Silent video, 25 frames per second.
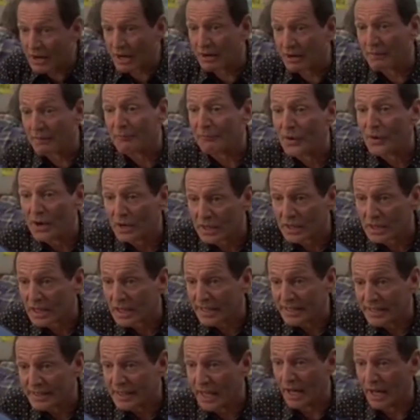I'm not gonna
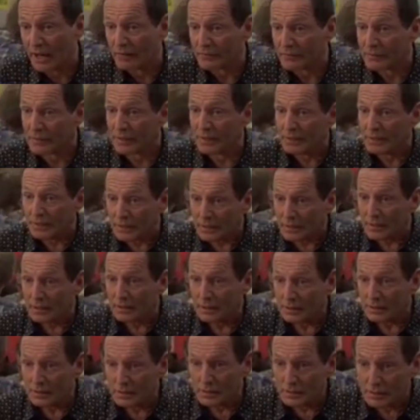fucking lay down.
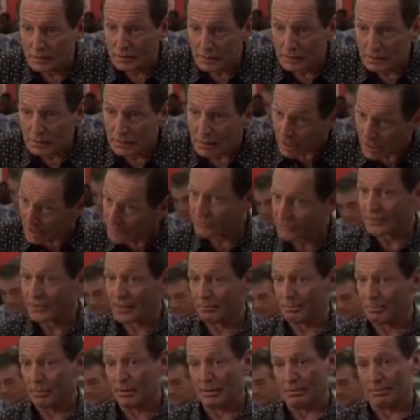
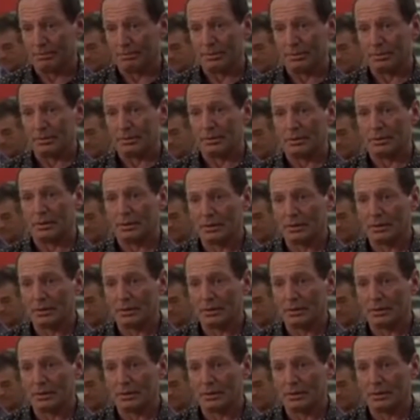I'll step up.